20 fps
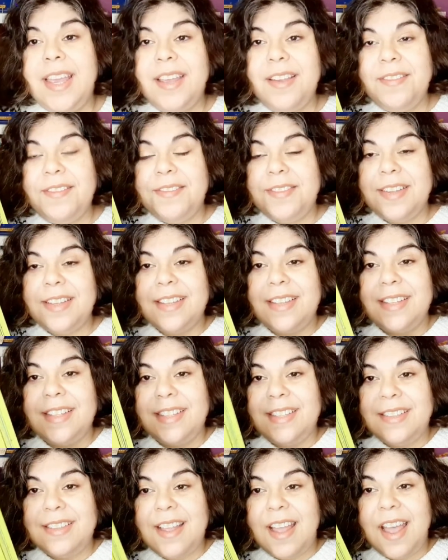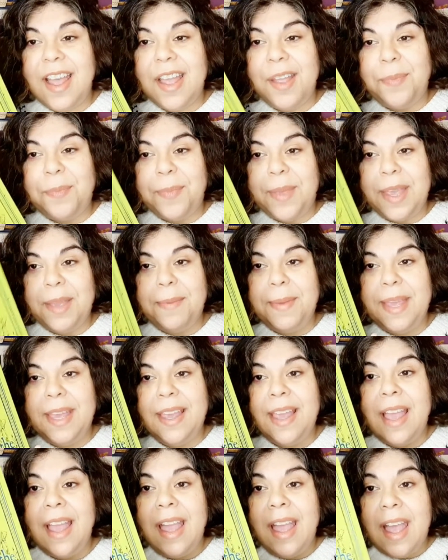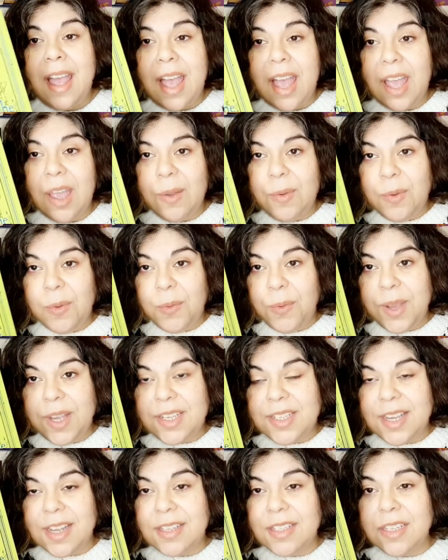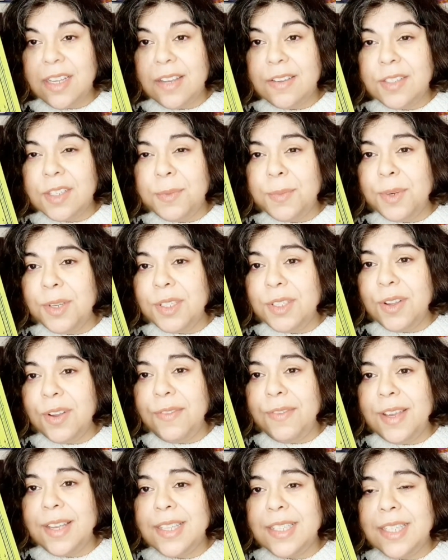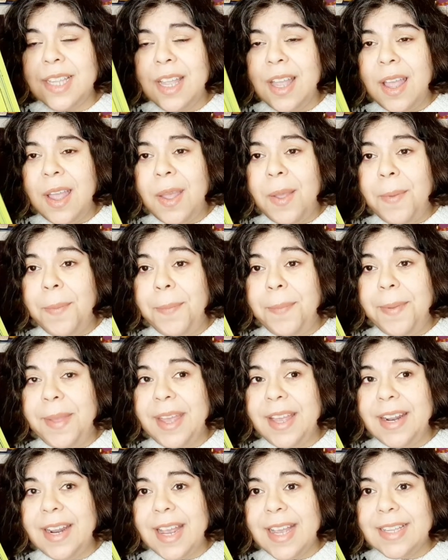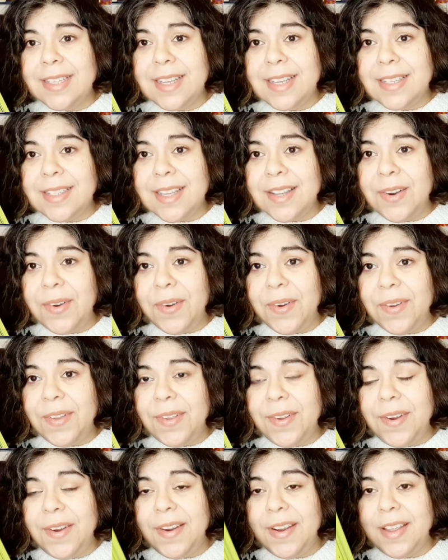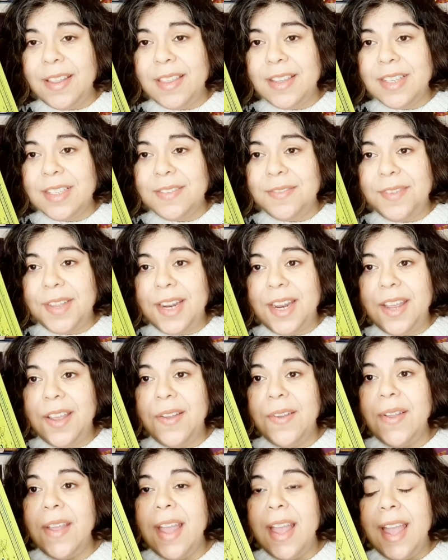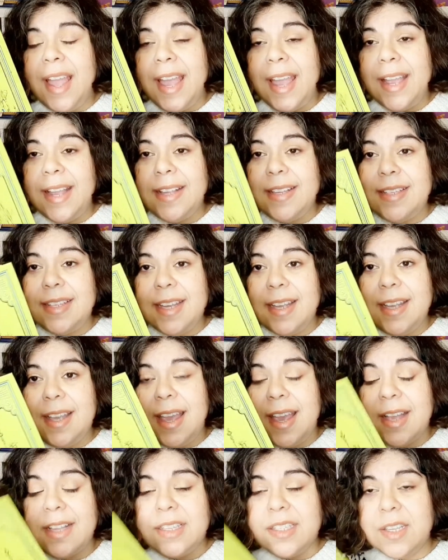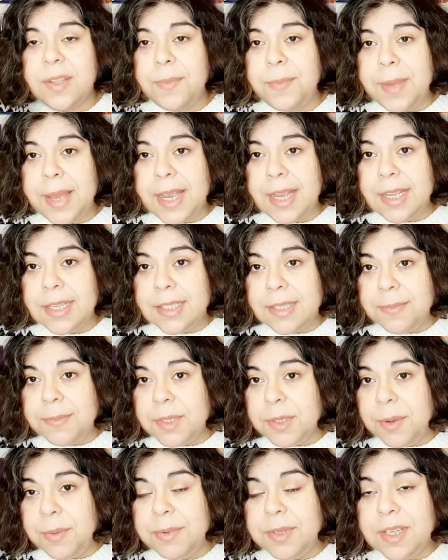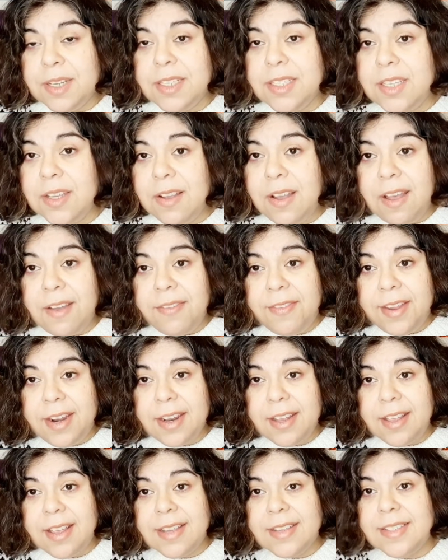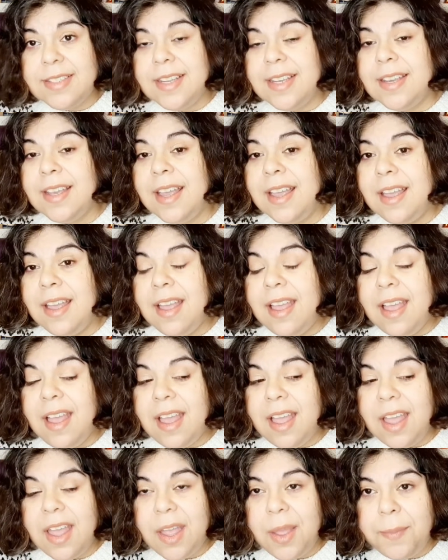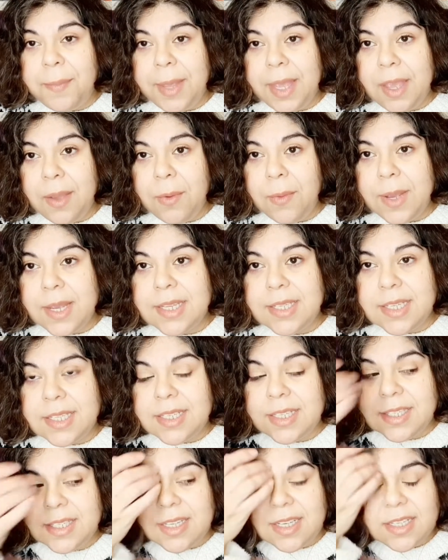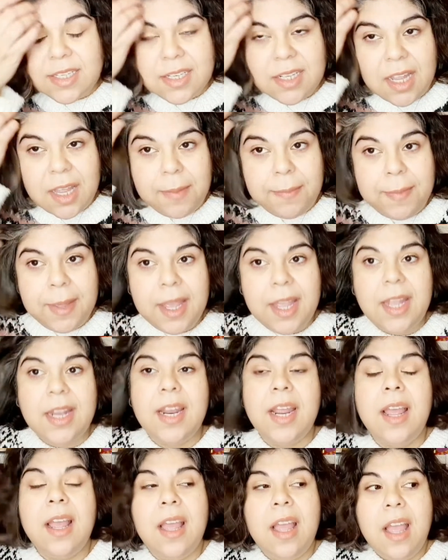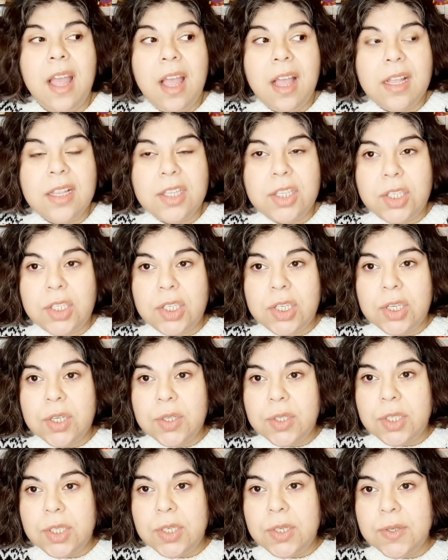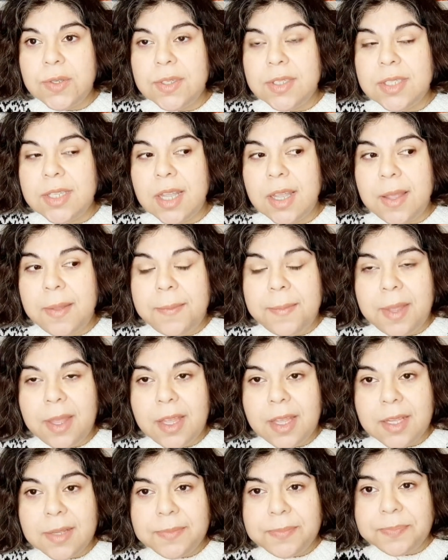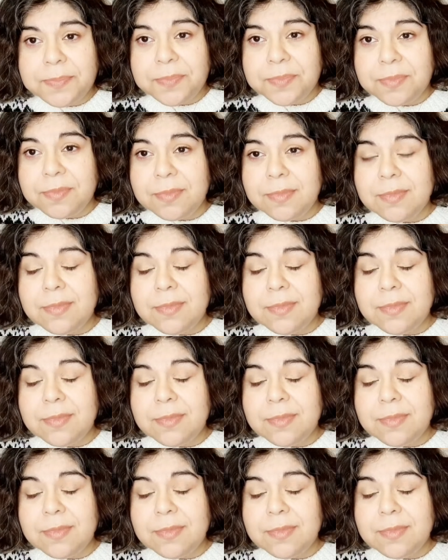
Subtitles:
If not, maybe I will reach out to customer service. But as I said earlier in this video, I did cancel my subscription to Coffee and a Classic. It was a decision I made due to some